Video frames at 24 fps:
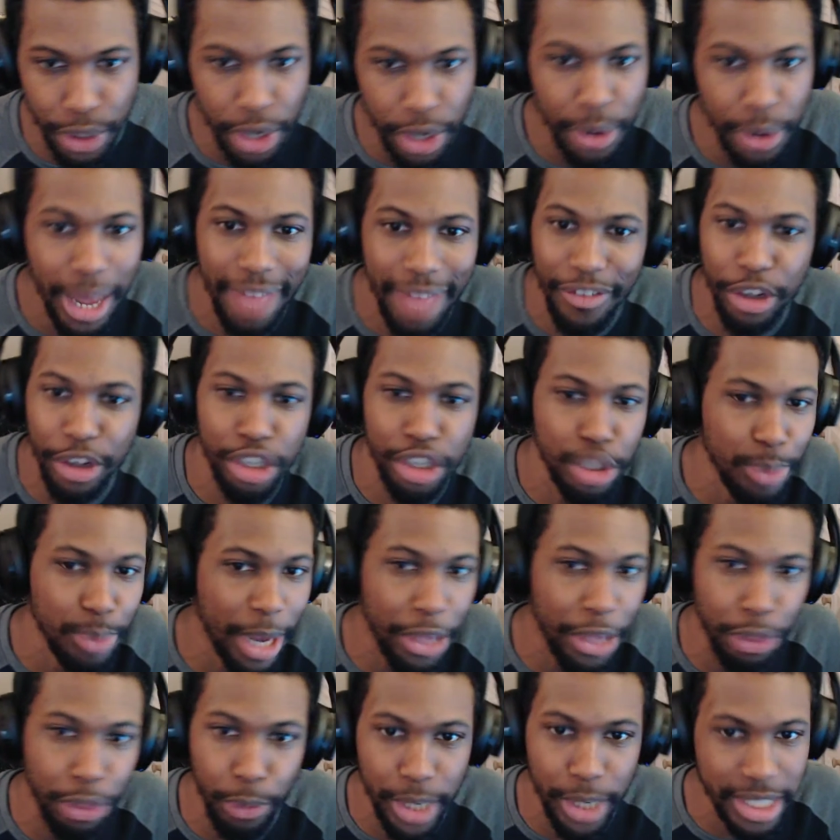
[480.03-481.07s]
and then you're just
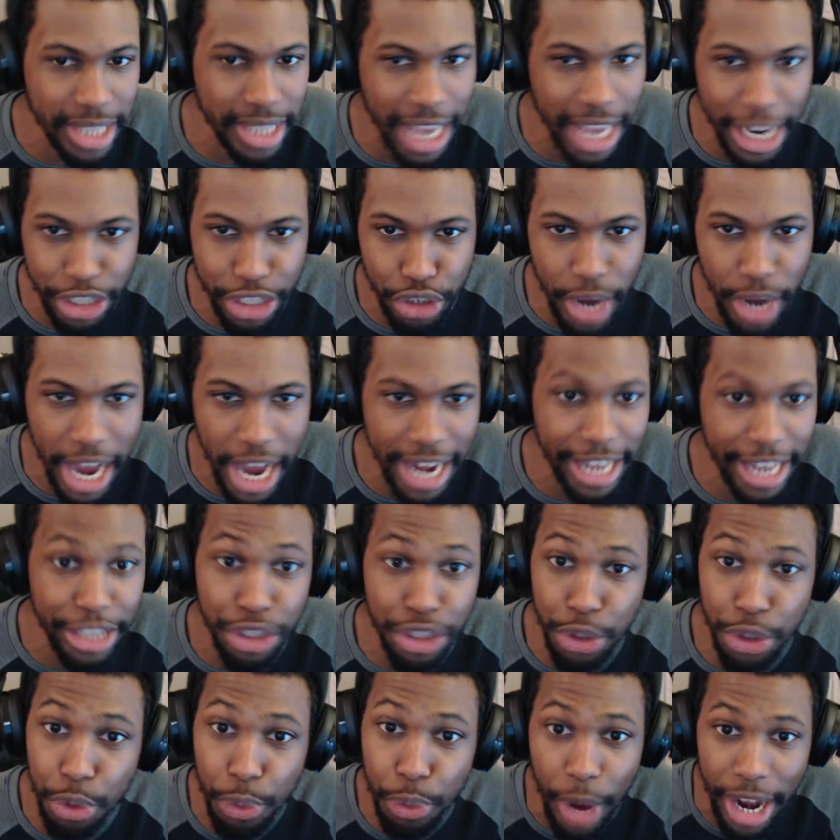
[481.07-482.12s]
playing 3 Slash Dragon and
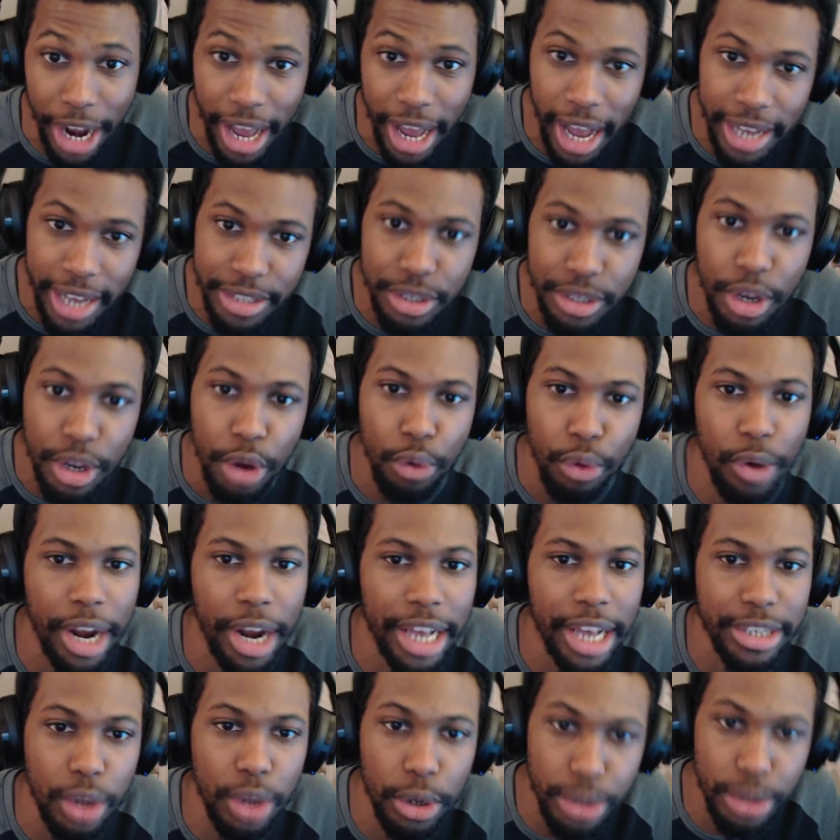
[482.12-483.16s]
2 Red Eyes. Red
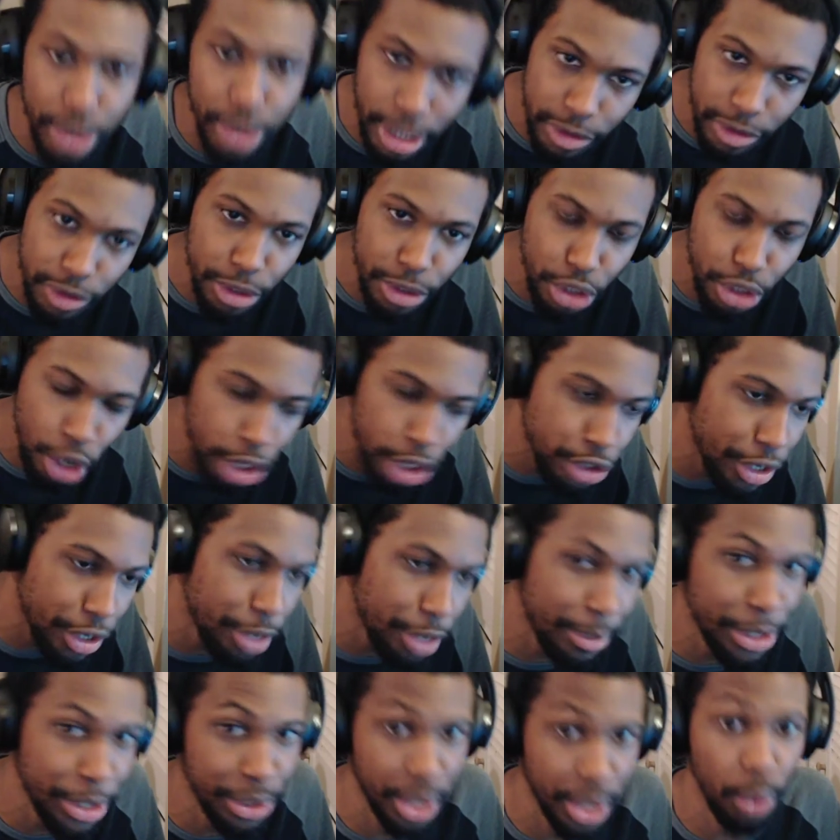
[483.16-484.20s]
Eyes also comes from the card trader,
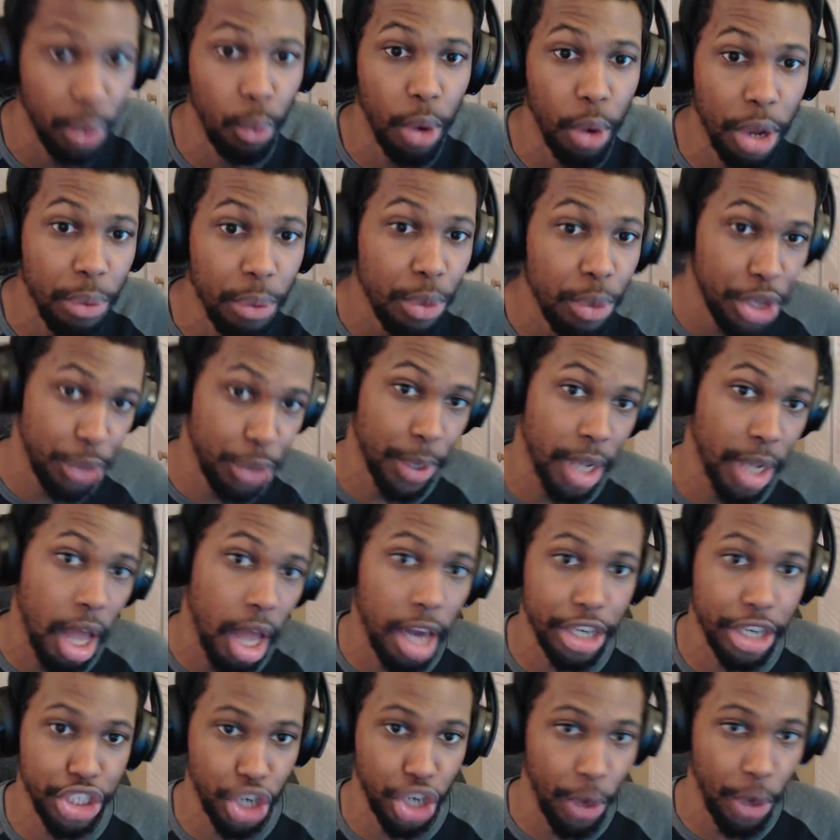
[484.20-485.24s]
but you get 1 when you
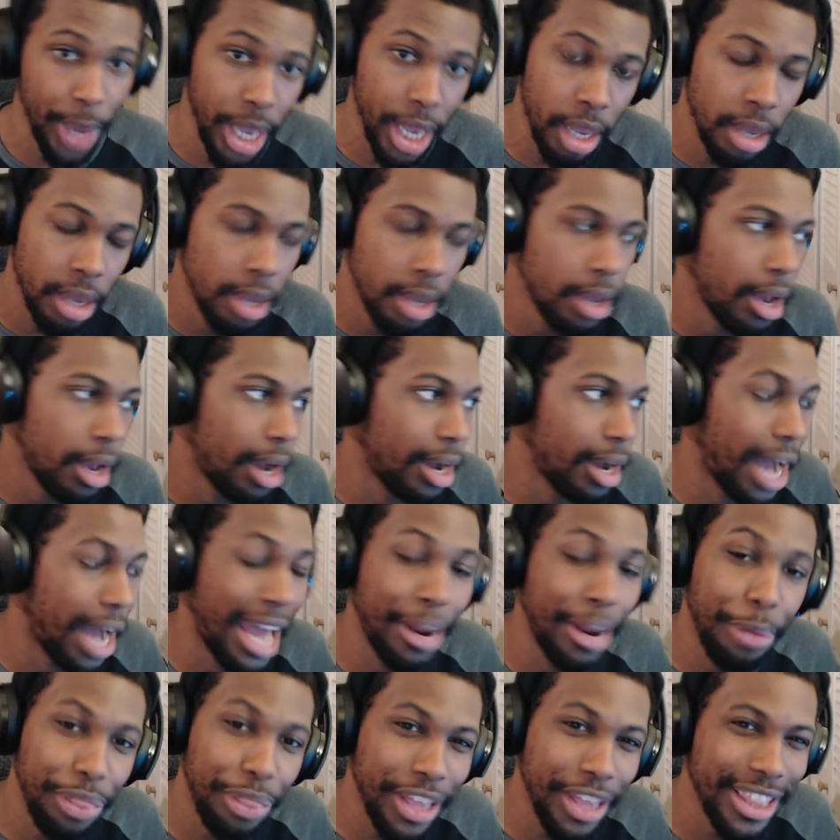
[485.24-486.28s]
unlock Joey. I
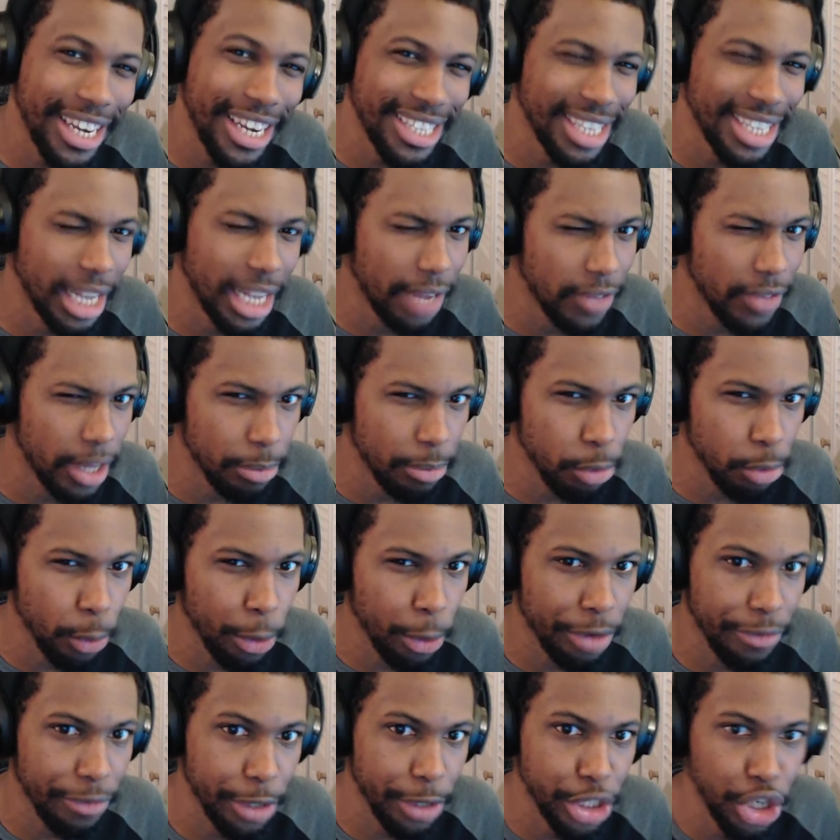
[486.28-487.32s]
don't think that it's a level up
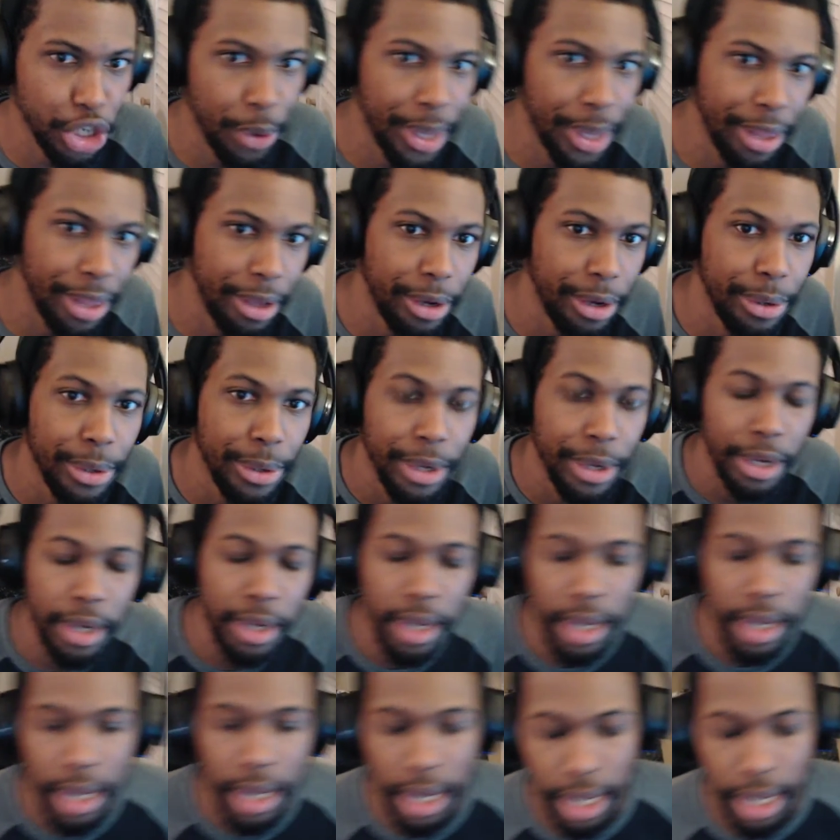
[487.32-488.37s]
reward for Joey though.
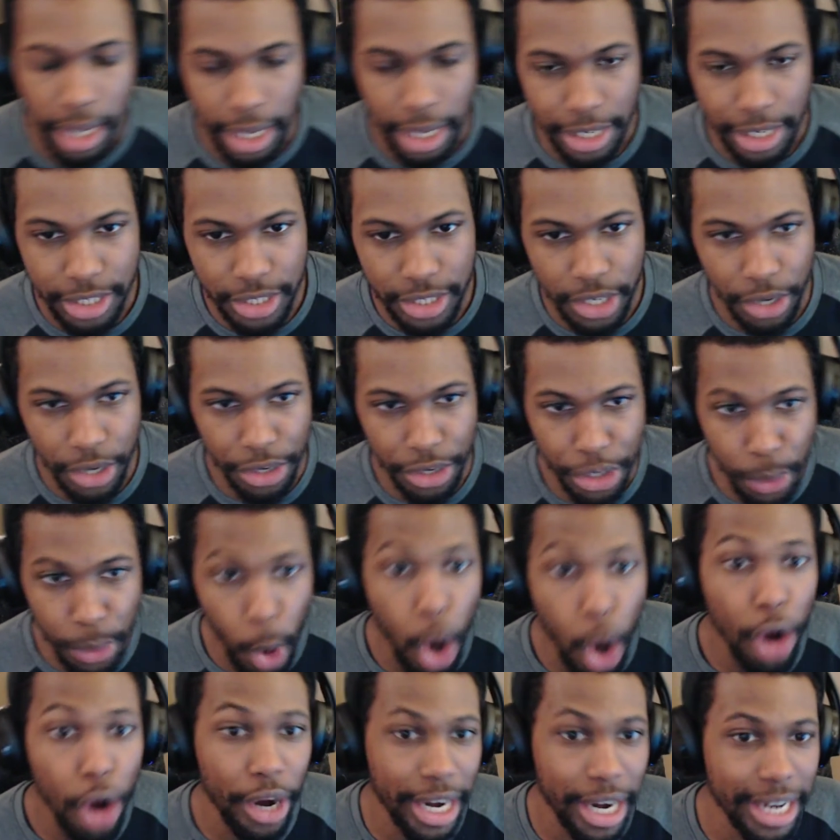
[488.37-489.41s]
So you
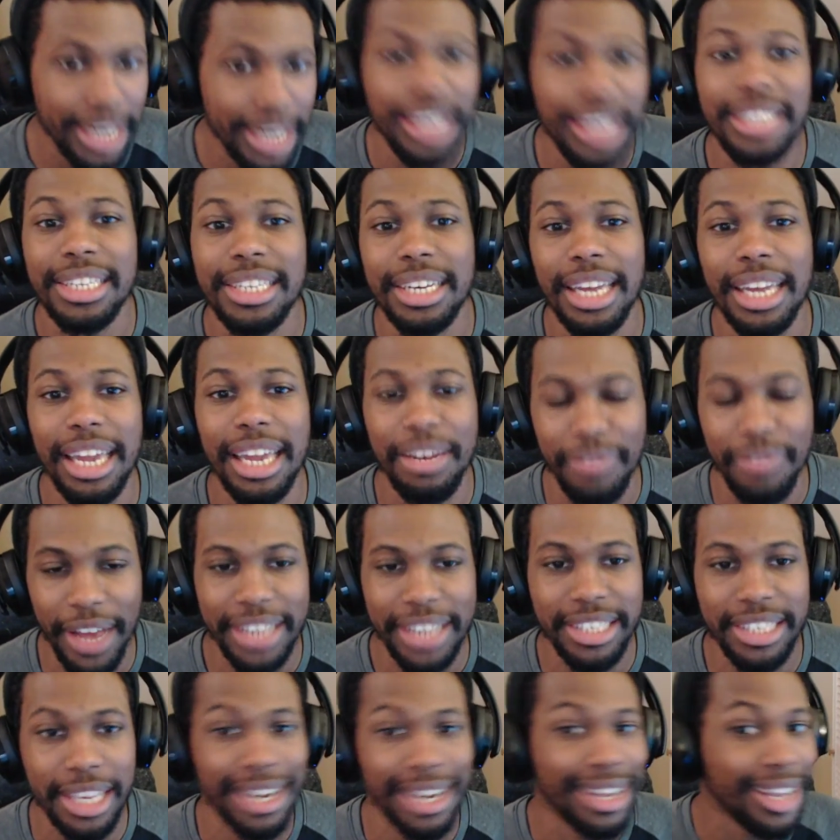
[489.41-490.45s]
are going to need to
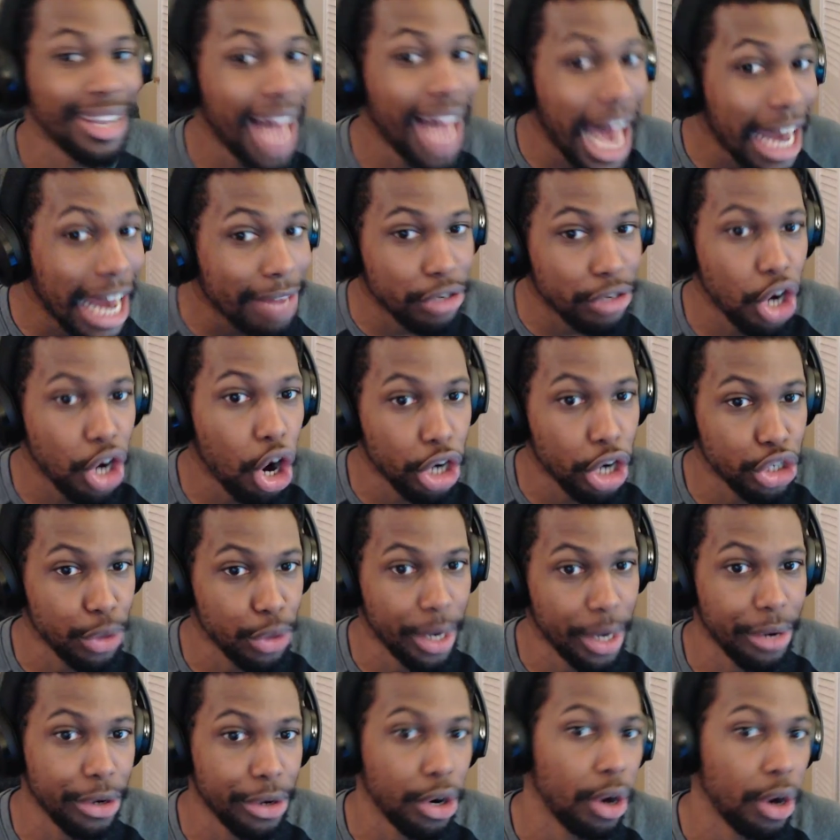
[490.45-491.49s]
invest in a lot of card
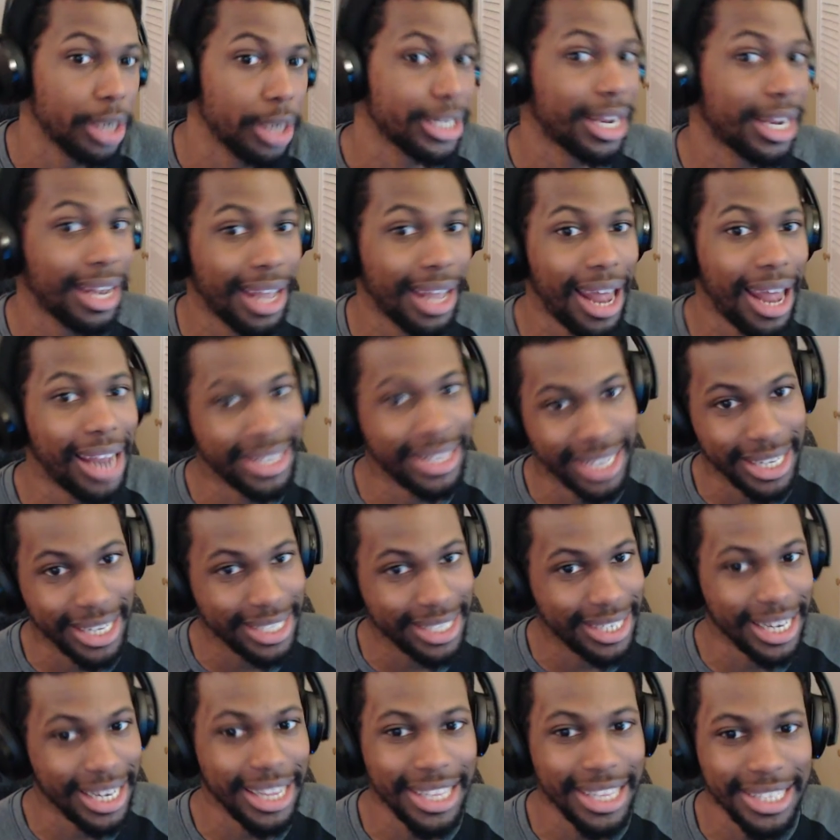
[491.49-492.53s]
trader cards and a lot of tickets
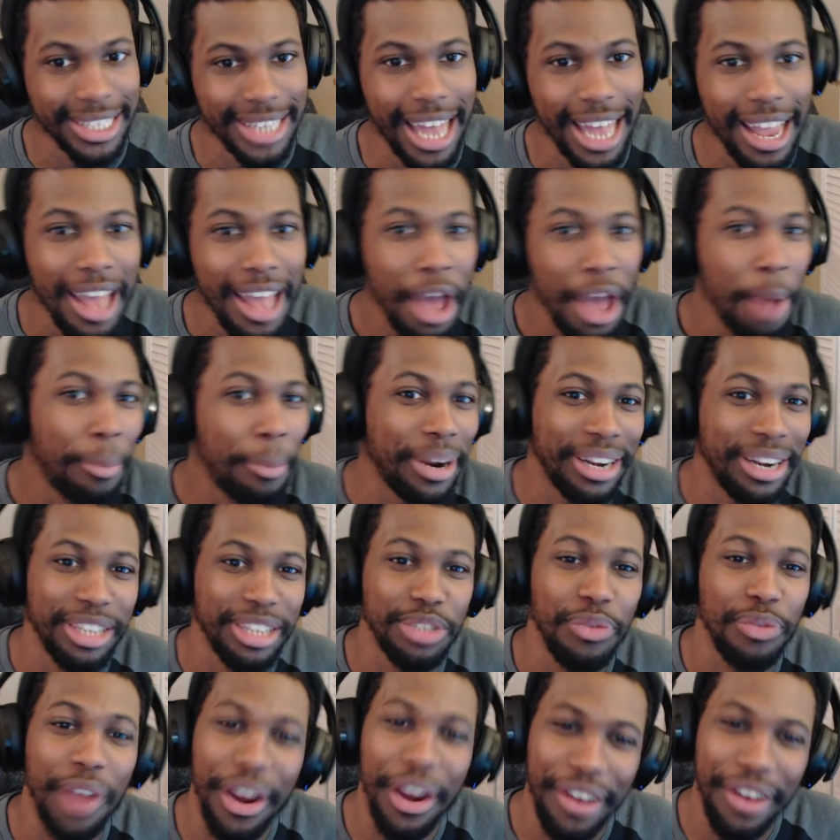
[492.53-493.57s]
to get this deck, but it is
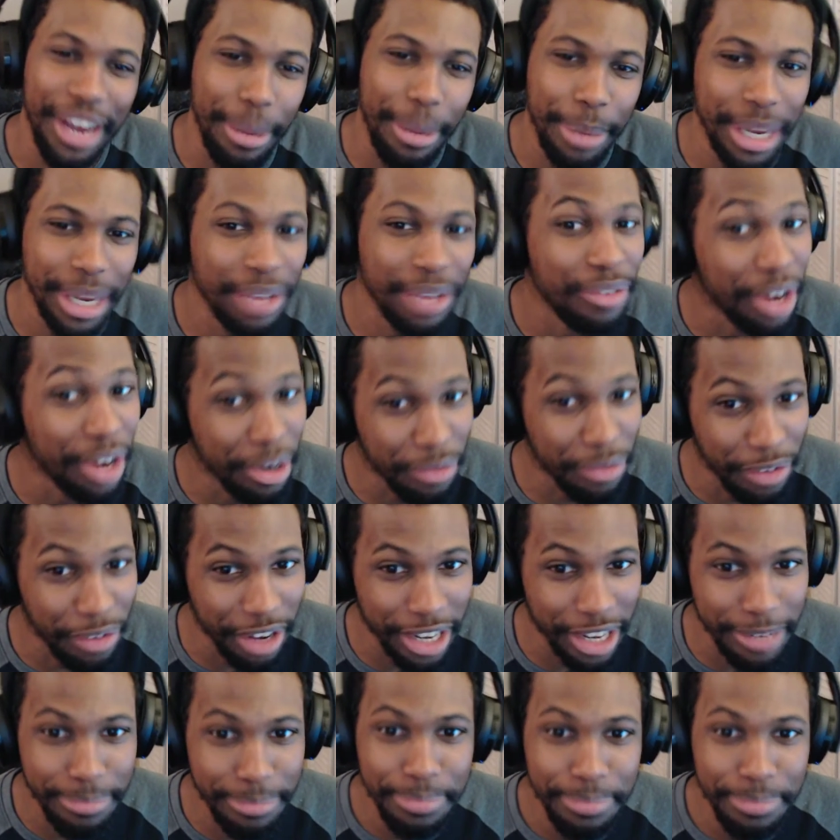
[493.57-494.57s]
very gimmicky, very fun.